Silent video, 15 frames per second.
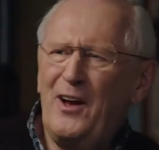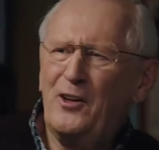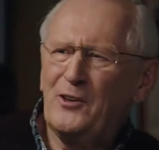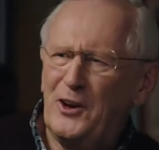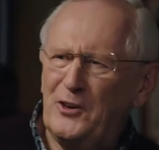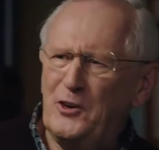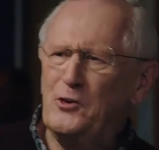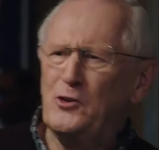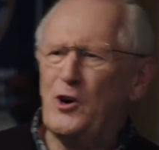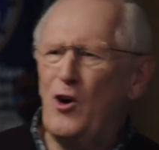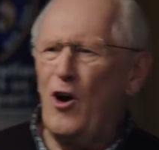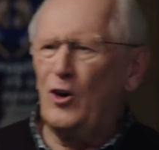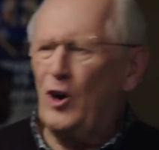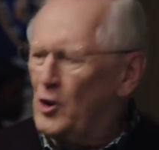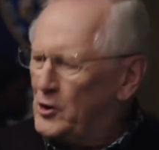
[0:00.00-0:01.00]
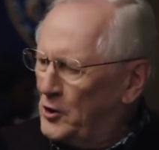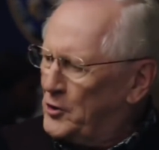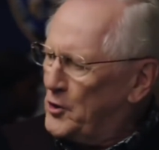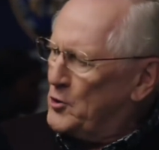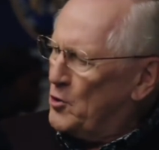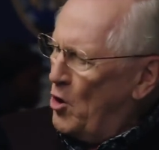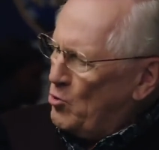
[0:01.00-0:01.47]
the hell can you call
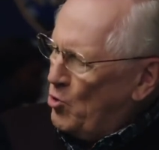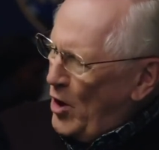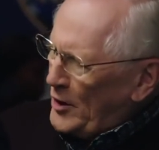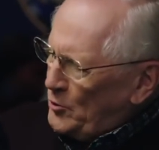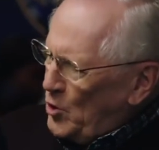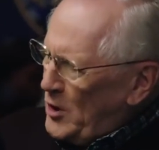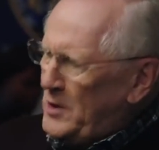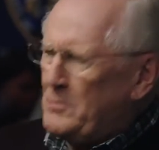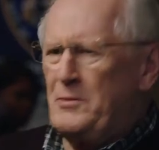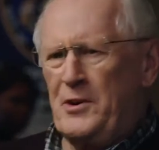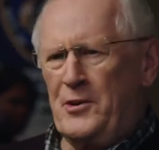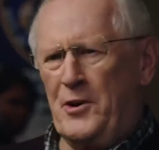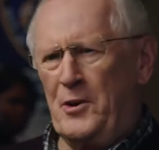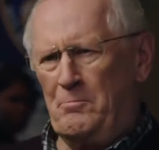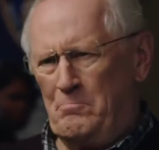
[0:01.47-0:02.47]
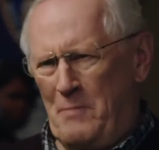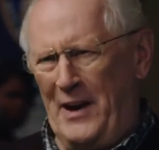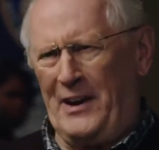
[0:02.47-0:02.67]
looking through a one-way mirror